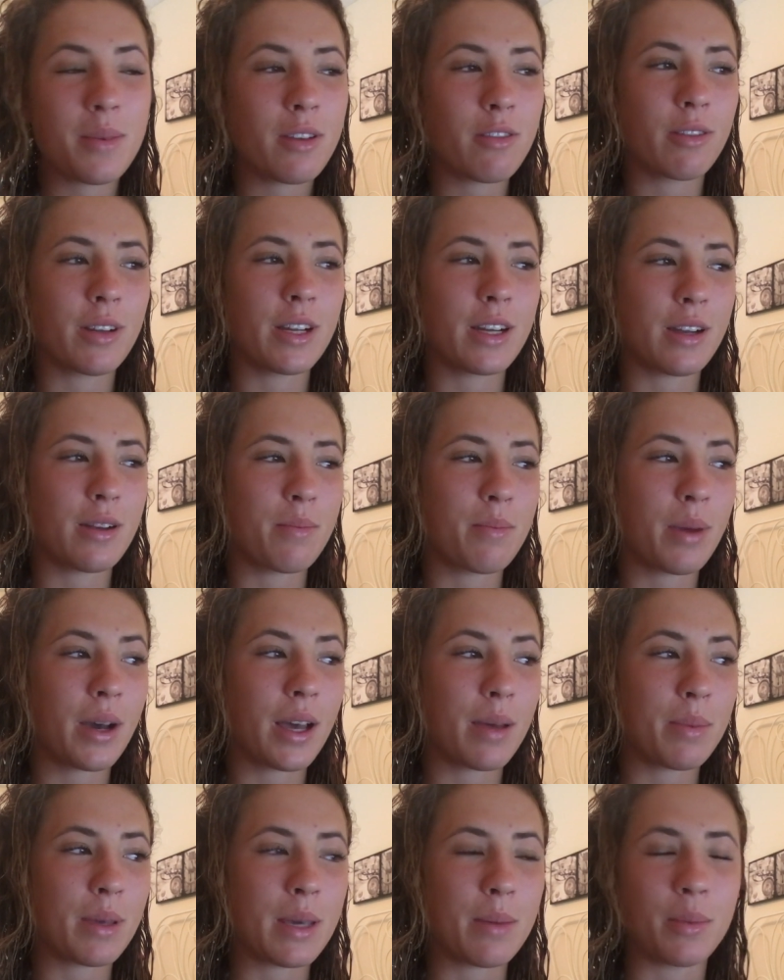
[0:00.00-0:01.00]
be ridden
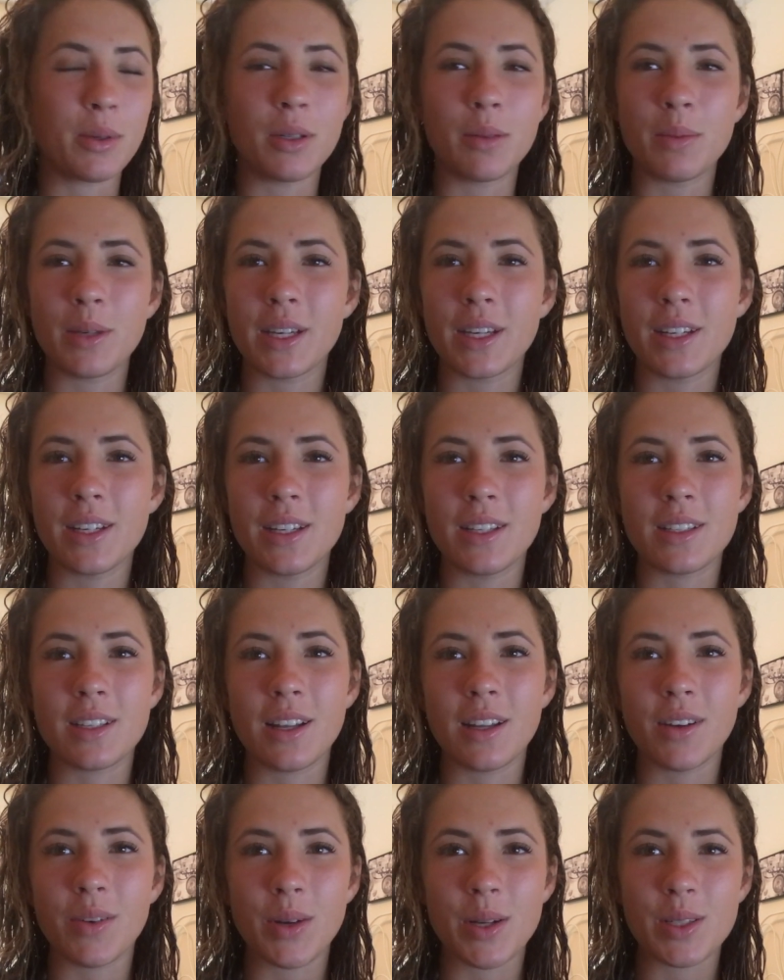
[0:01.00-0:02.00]
by people, because
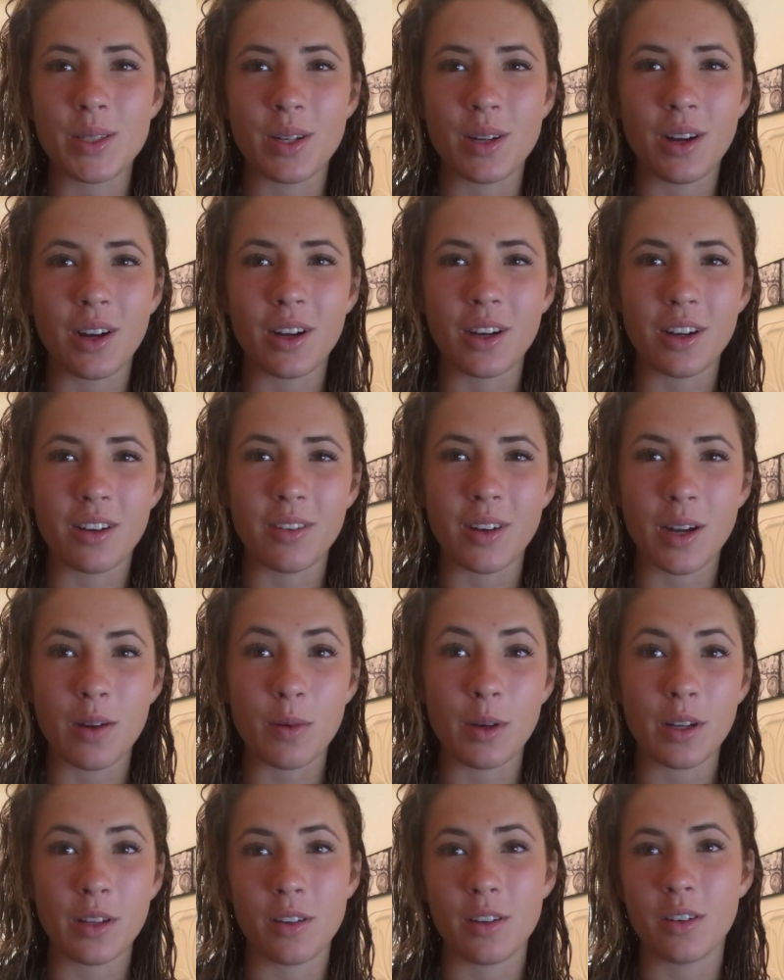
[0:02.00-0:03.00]
otherwise they're not going to run
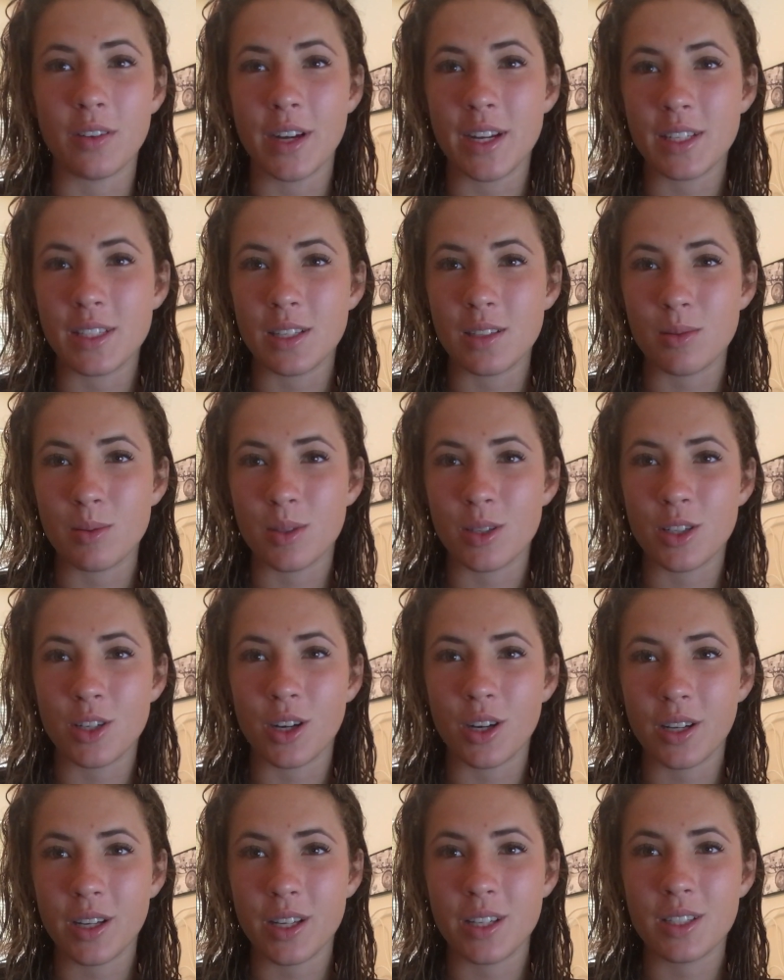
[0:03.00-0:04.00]
well in their races with
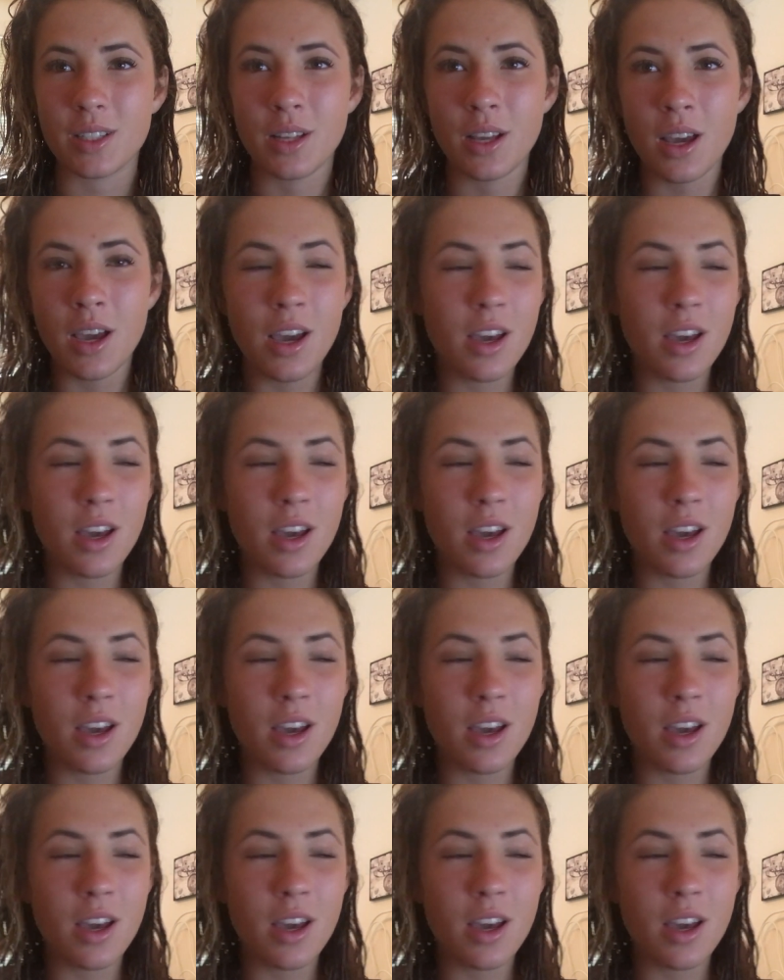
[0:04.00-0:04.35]
jockeys.